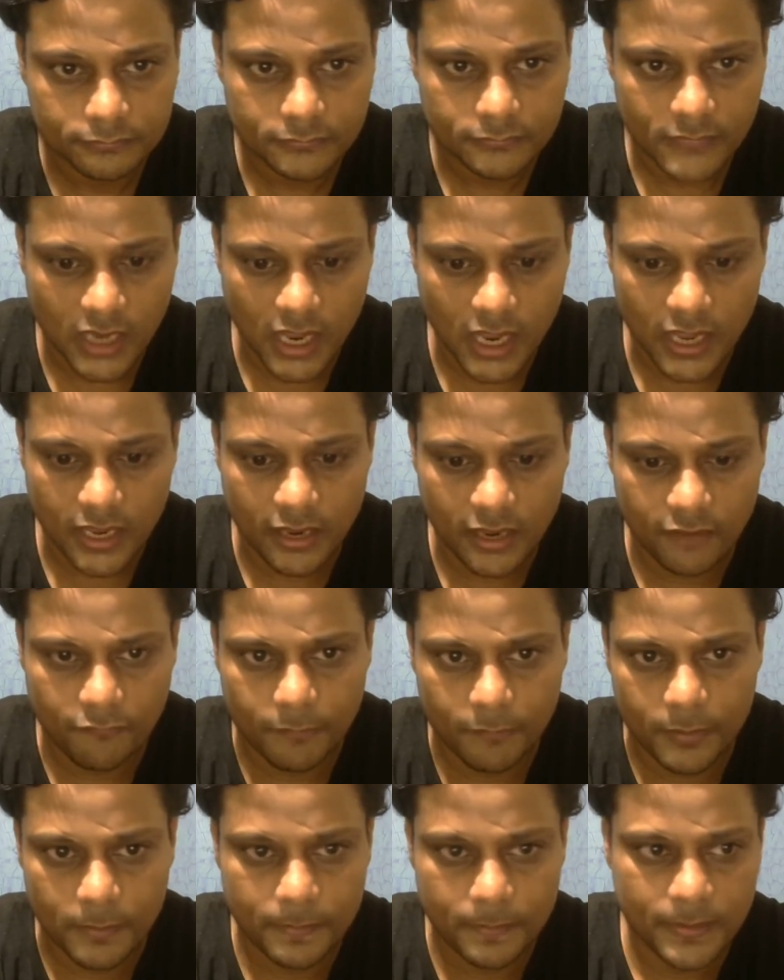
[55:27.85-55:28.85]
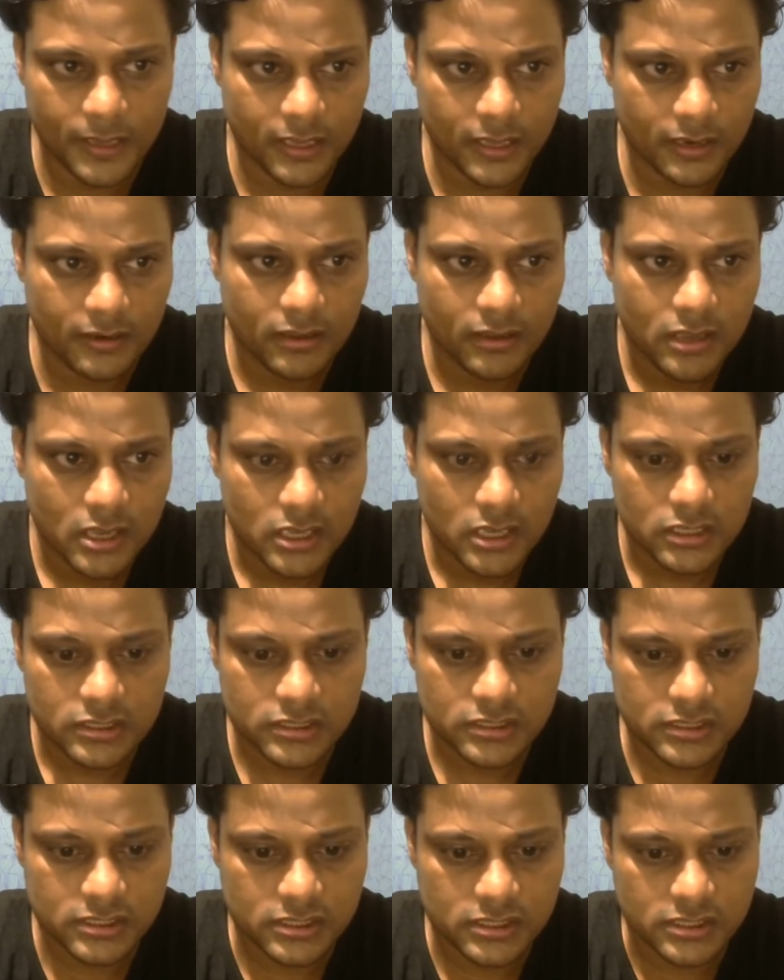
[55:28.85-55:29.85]
I have prepared
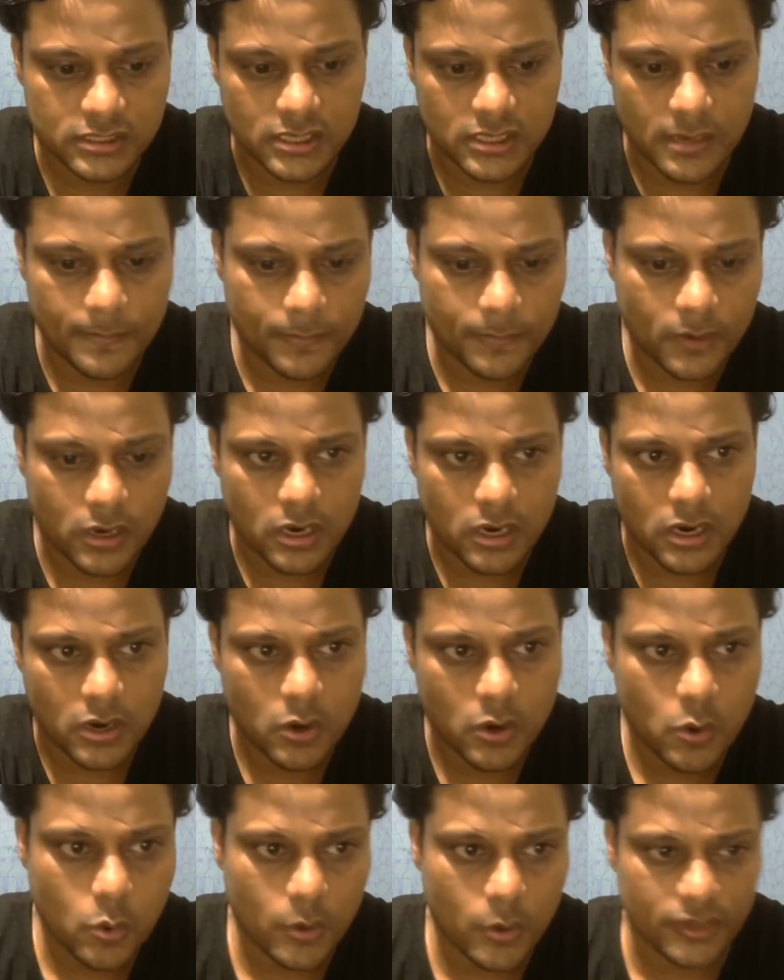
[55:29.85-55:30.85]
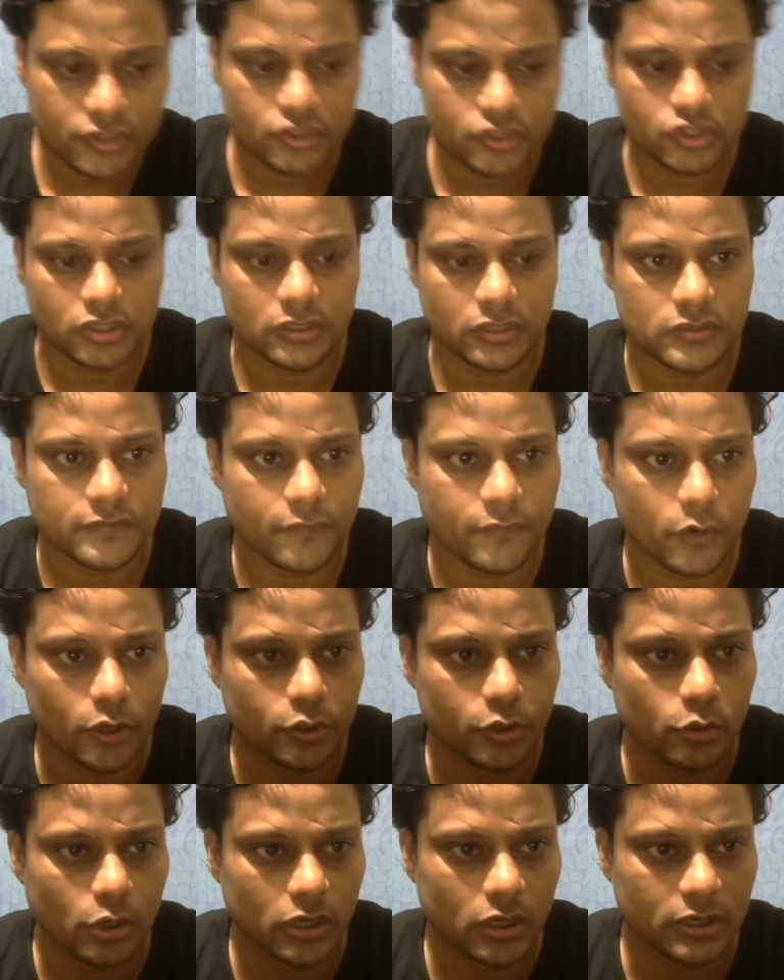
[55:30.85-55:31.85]
some questions for
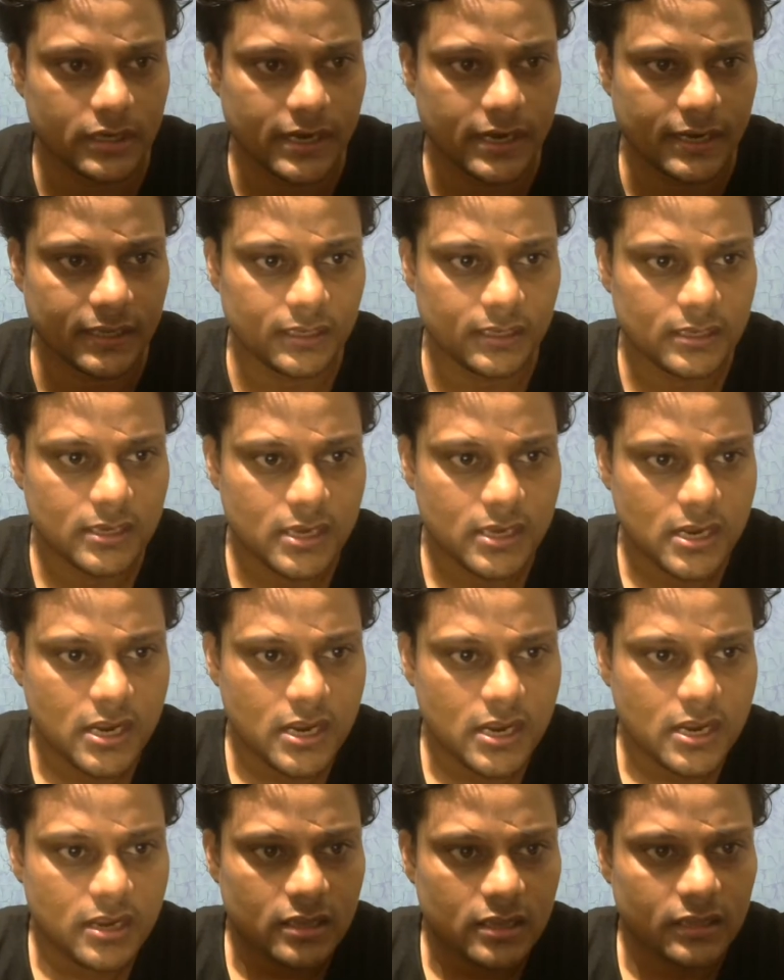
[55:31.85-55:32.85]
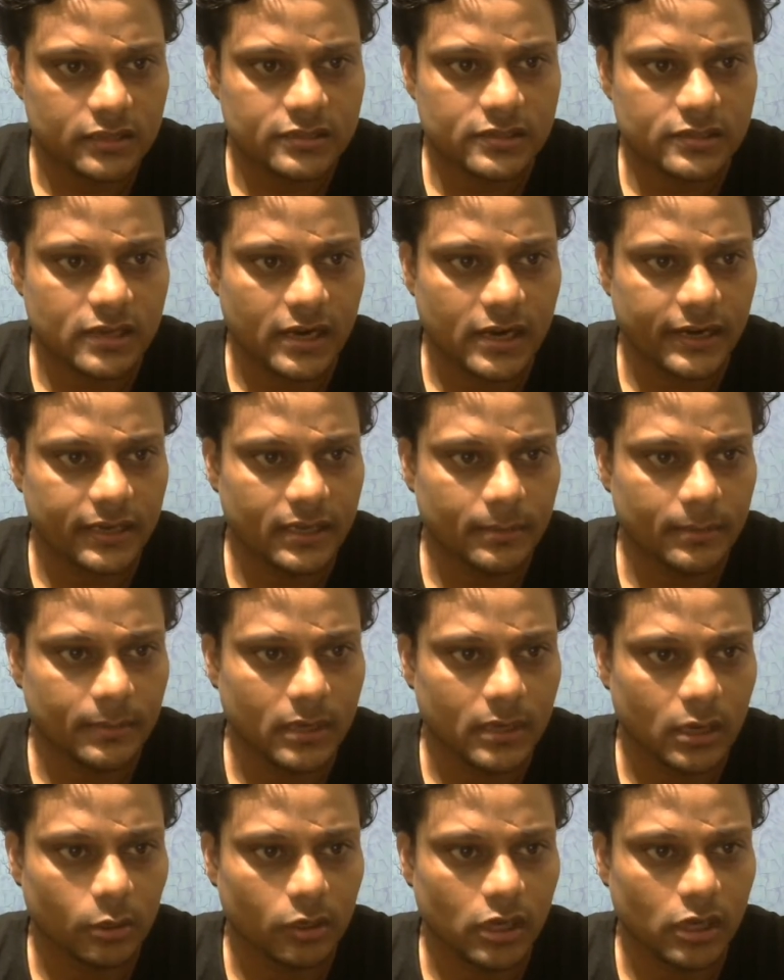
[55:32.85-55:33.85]
you already. Let's write them
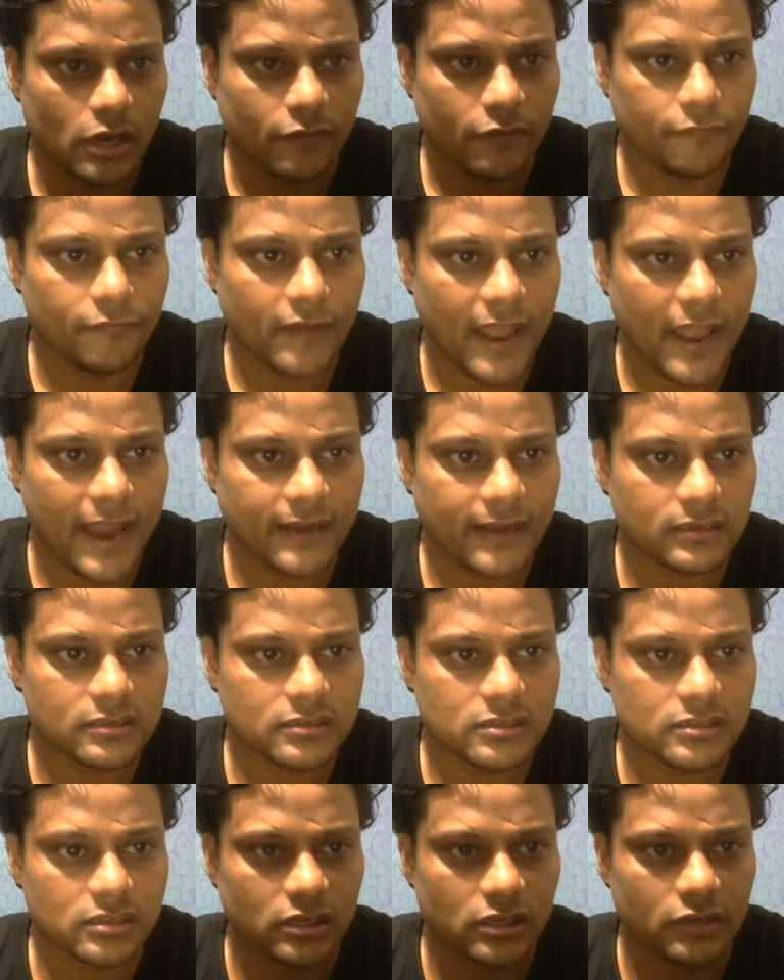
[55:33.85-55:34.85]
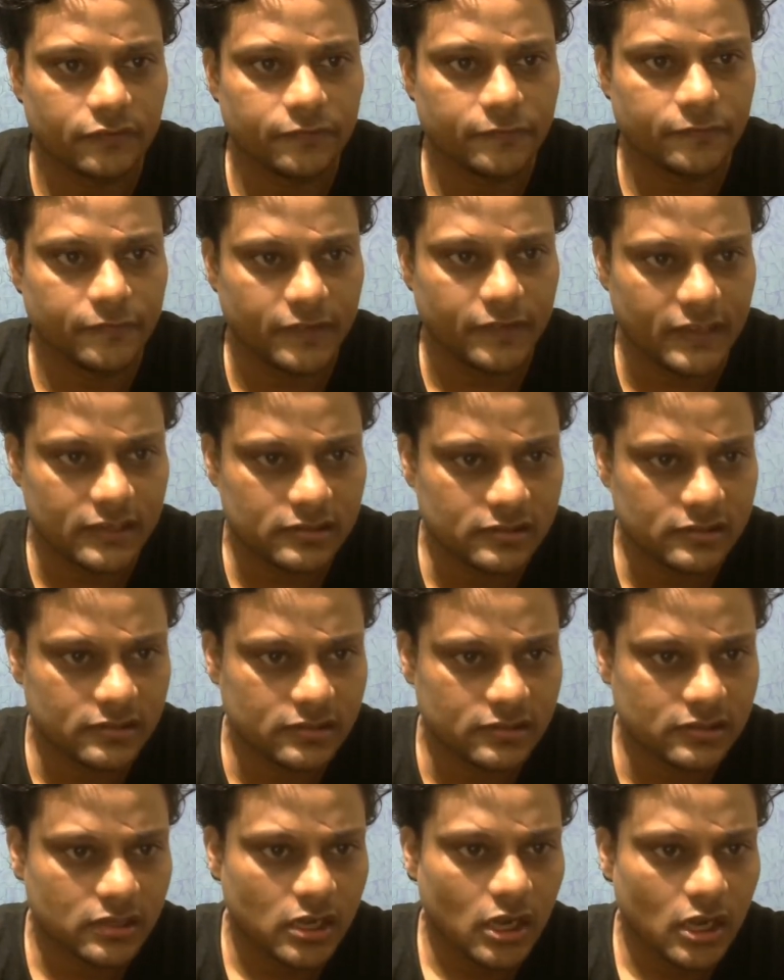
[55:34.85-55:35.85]
down. A flat
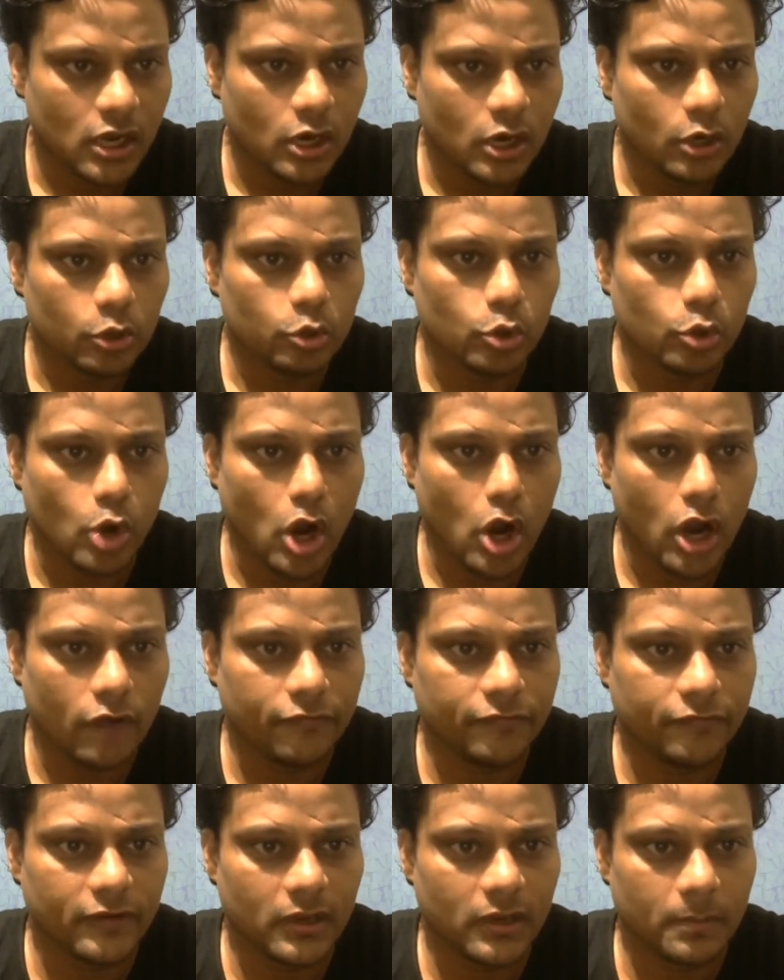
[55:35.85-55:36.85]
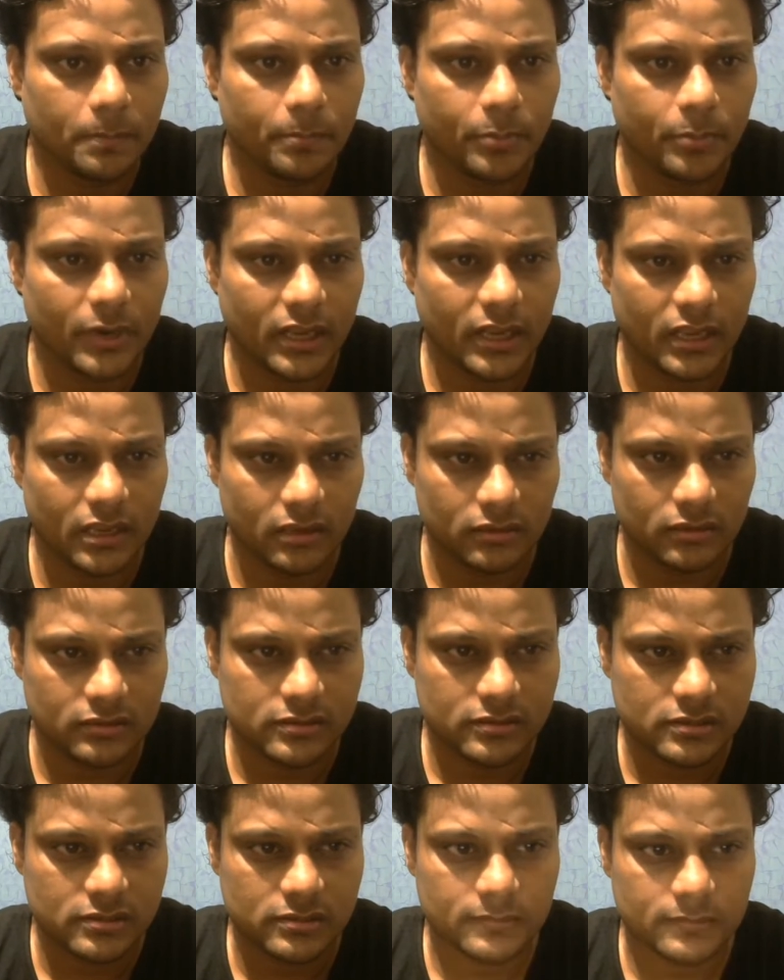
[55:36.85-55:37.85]
surface to offer
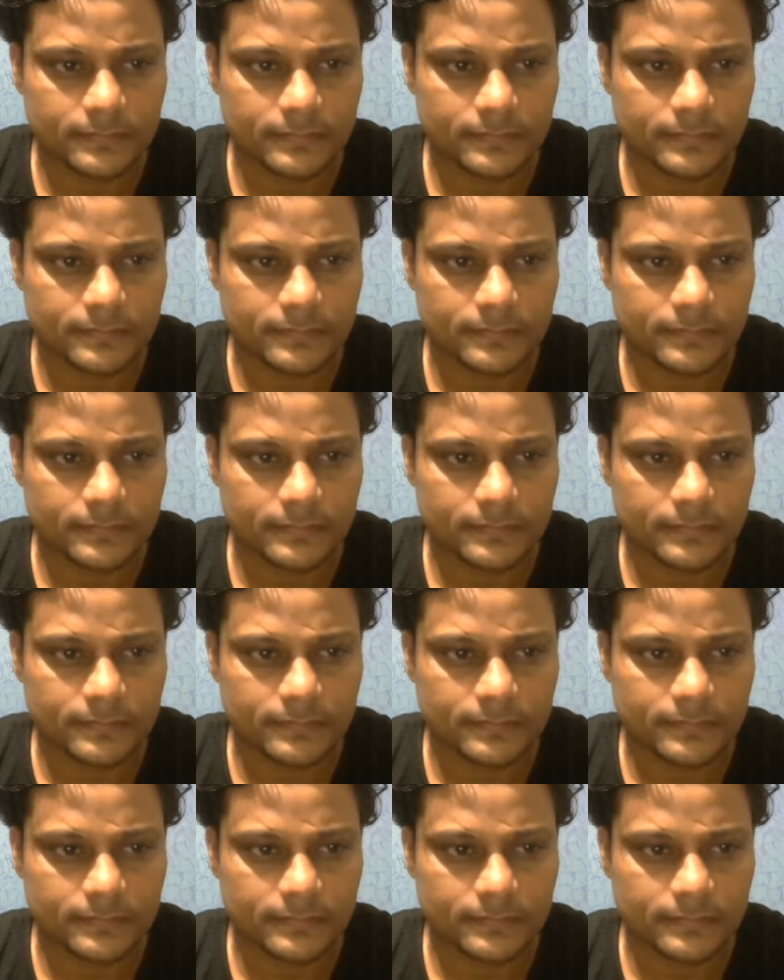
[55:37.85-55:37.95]
prayers.